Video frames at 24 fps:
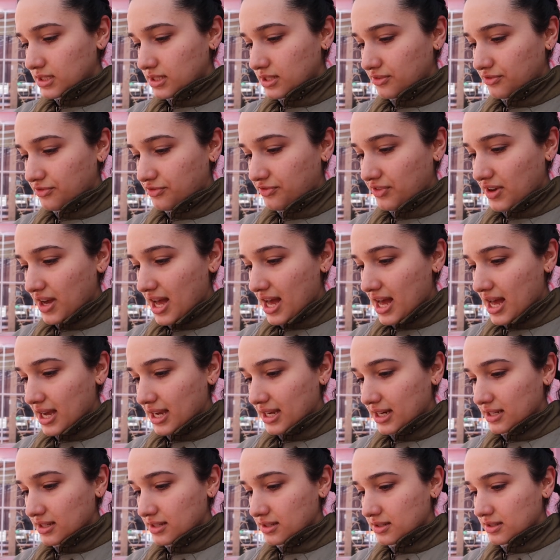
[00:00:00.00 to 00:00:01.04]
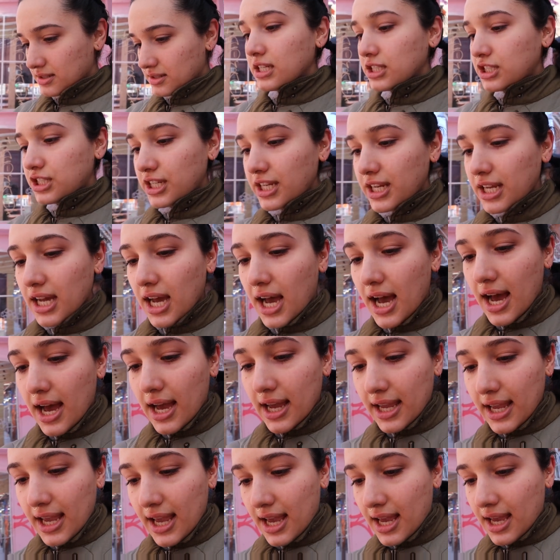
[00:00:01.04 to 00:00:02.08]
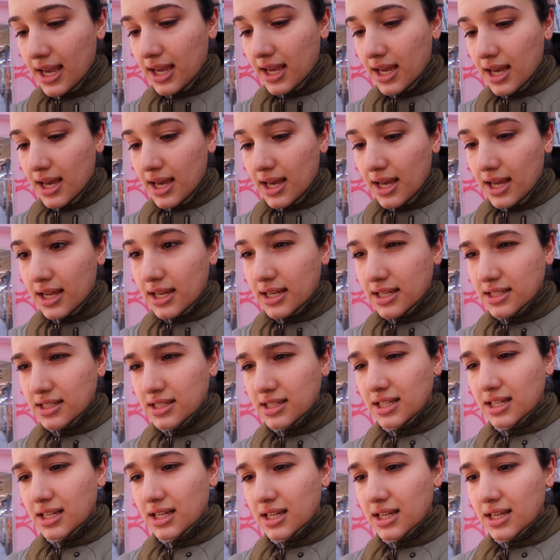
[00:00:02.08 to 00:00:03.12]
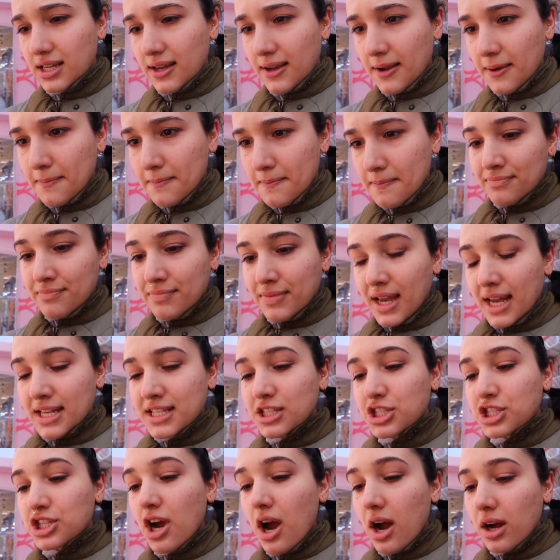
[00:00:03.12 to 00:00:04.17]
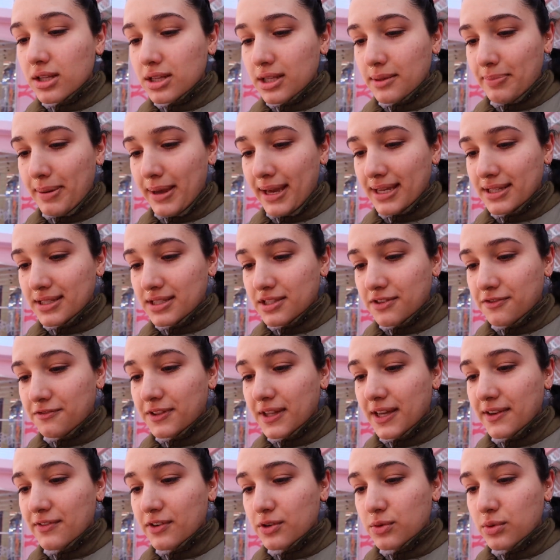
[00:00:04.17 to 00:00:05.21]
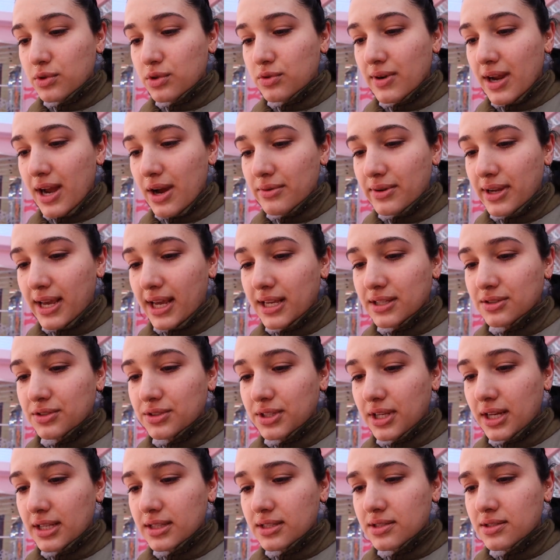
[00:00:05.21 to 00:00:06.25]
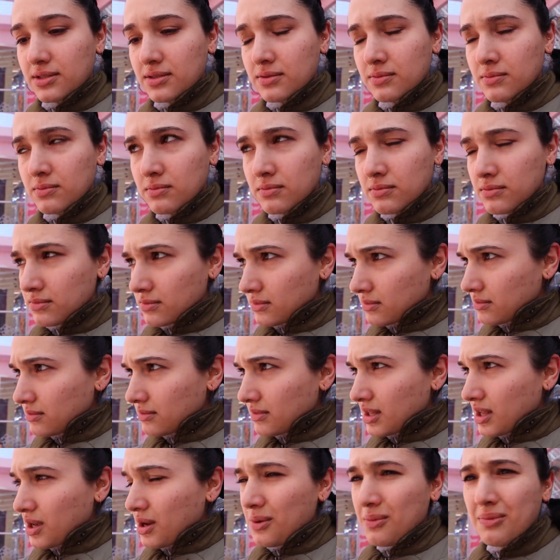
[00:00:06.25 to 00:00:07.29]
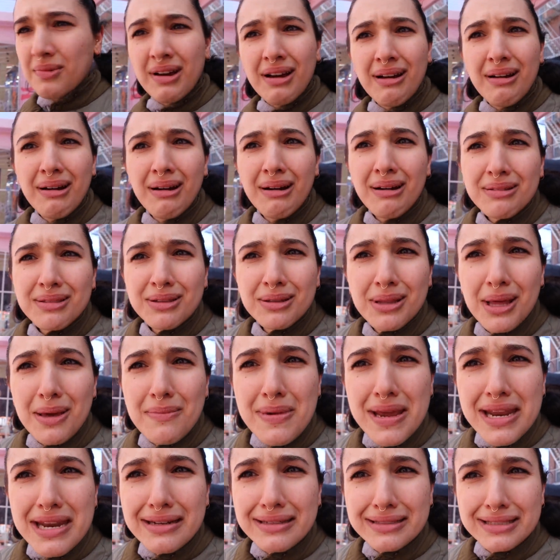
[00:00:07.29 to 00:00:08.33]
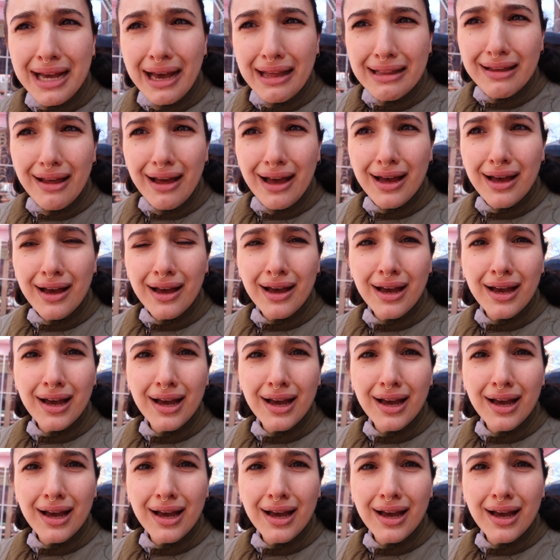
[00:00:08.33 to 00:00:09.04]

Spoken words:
Define G-I-A-N-D. It's a chocolate paste flavored with ground hazelnuts. Do they mean Nutella?